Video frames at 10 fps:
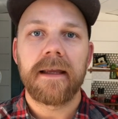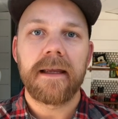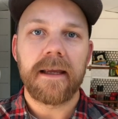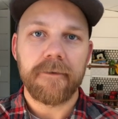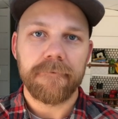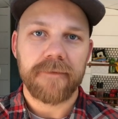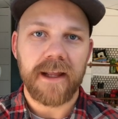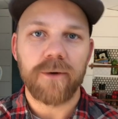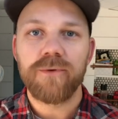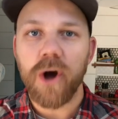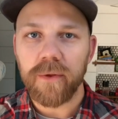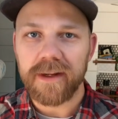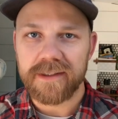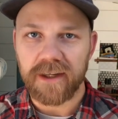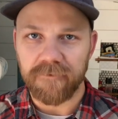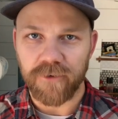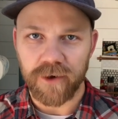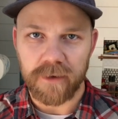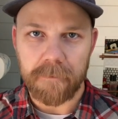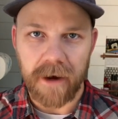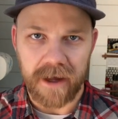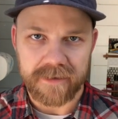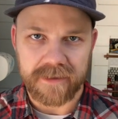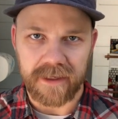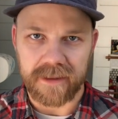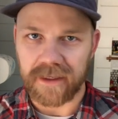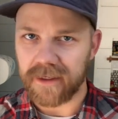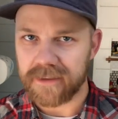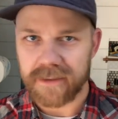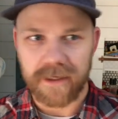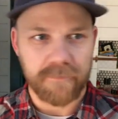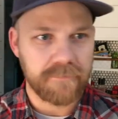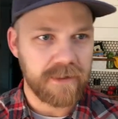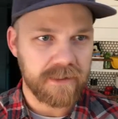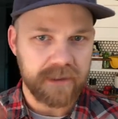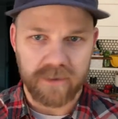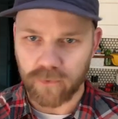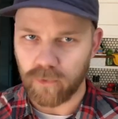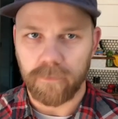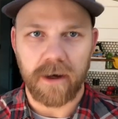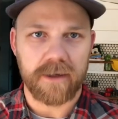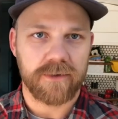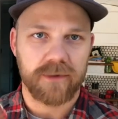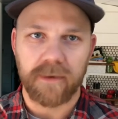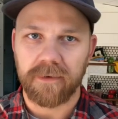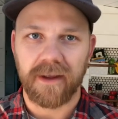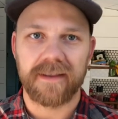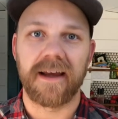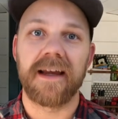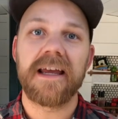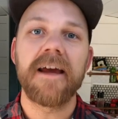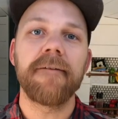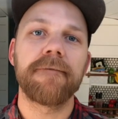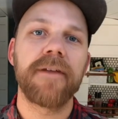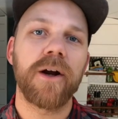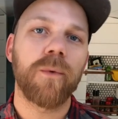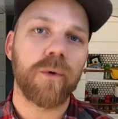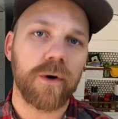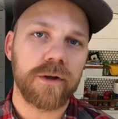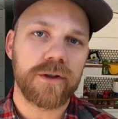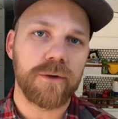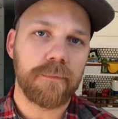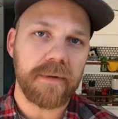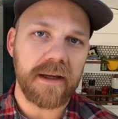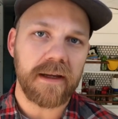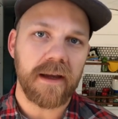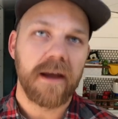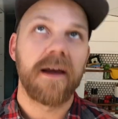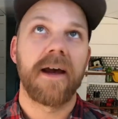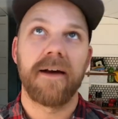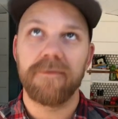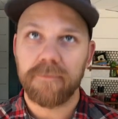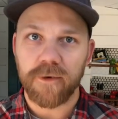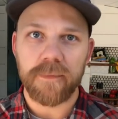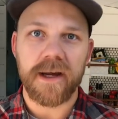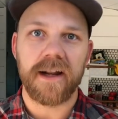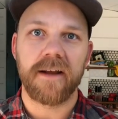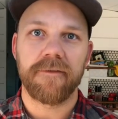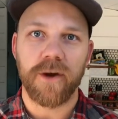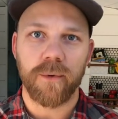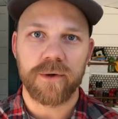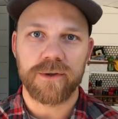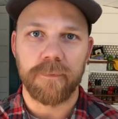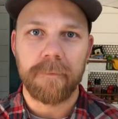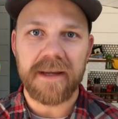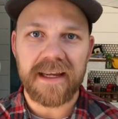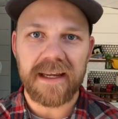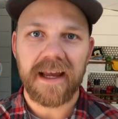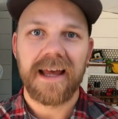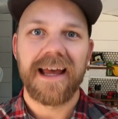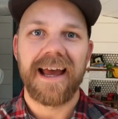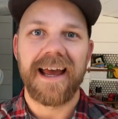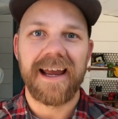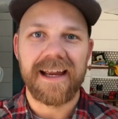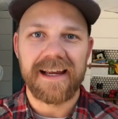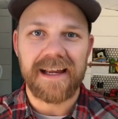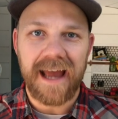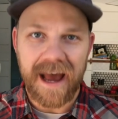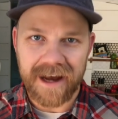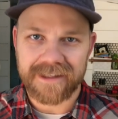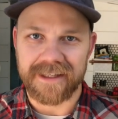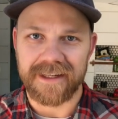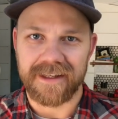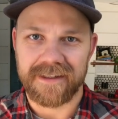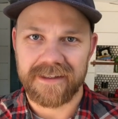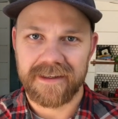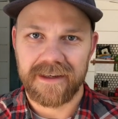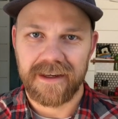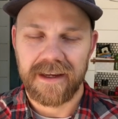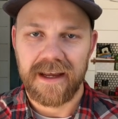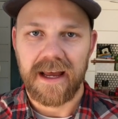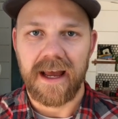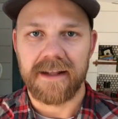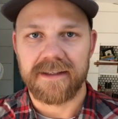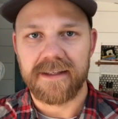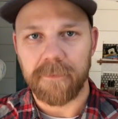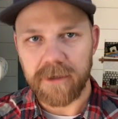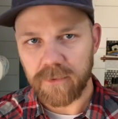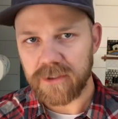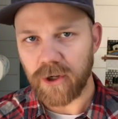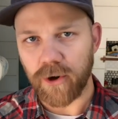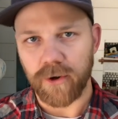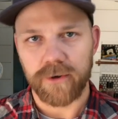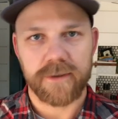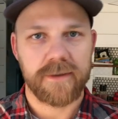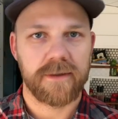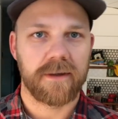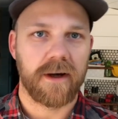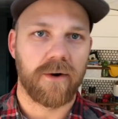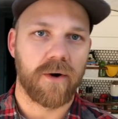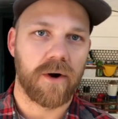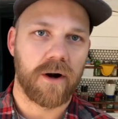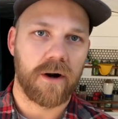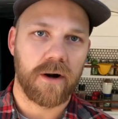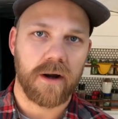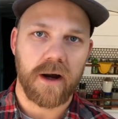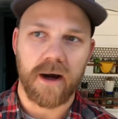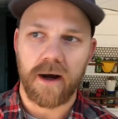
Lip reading: if they don't know that it's a converted bus, they think it's just a school bus or something like that. If there were to be, heaven forbid, if there were to be a accident and somebody was hurt, or